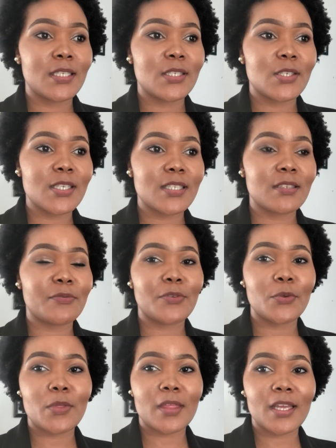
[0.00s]
just a
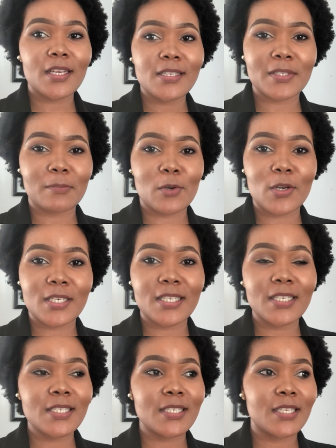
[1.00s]
few things, some
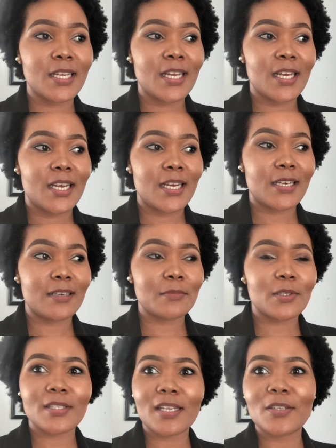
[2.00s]
content.
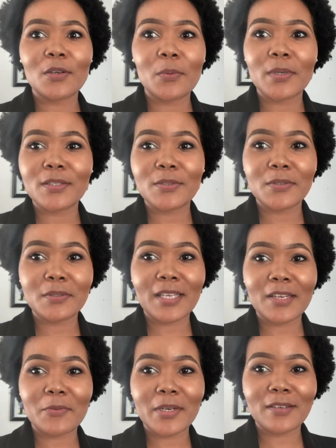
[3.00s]
Because I don't want to
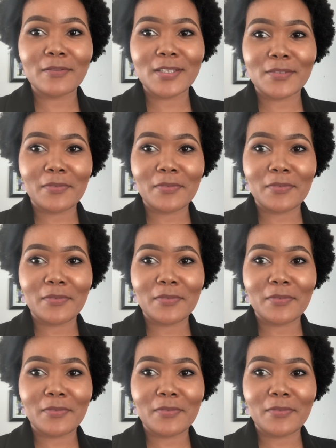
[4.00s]
get rid of this